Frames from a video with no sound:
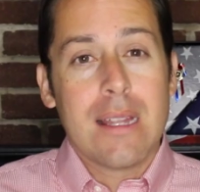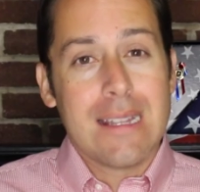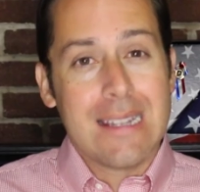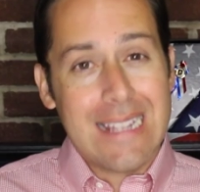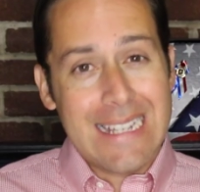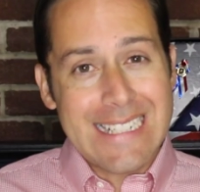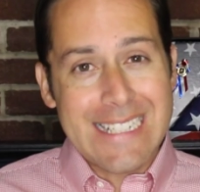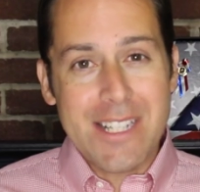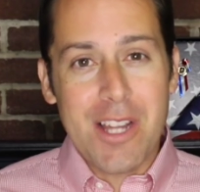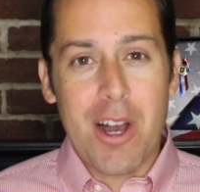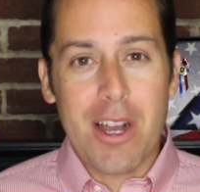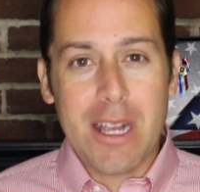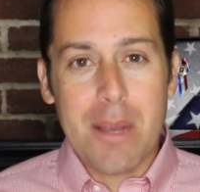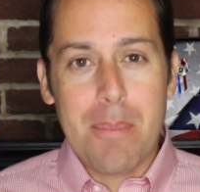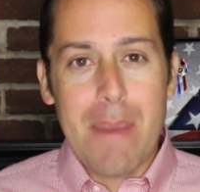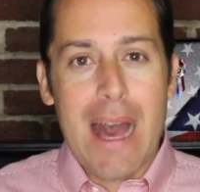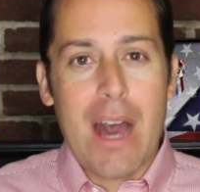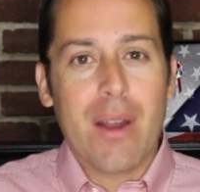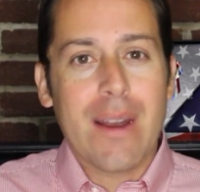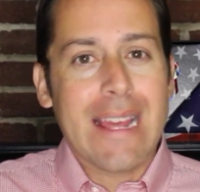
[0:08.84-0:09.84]
Let's talk
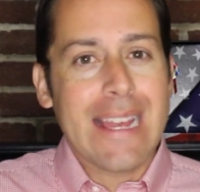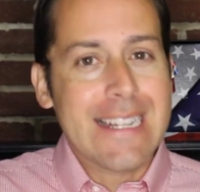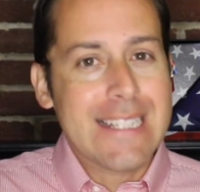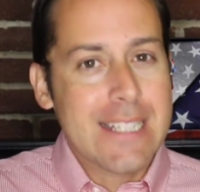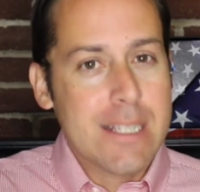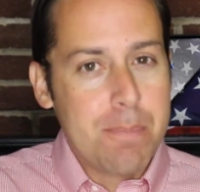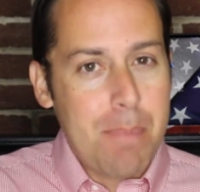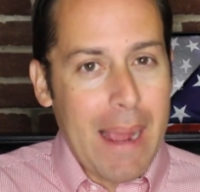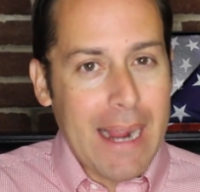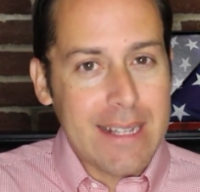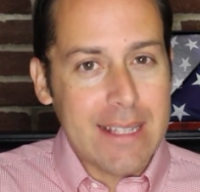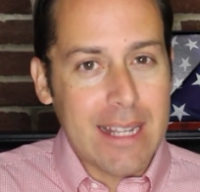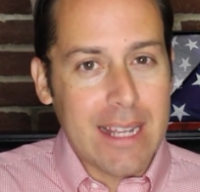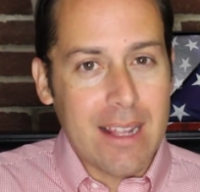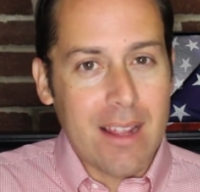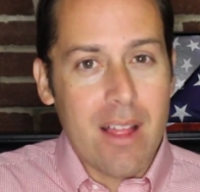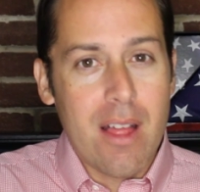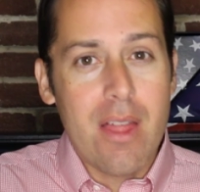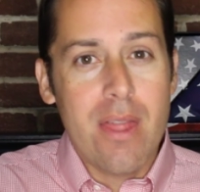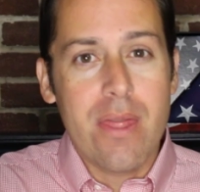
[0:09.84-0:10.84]
about
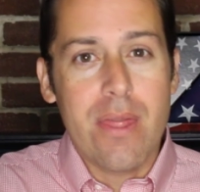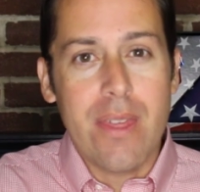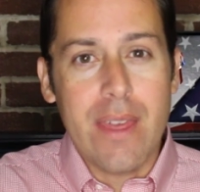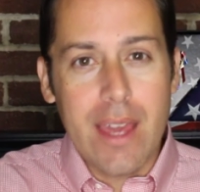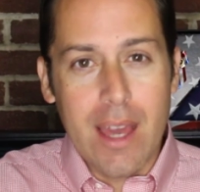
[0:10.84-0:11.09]
expecting the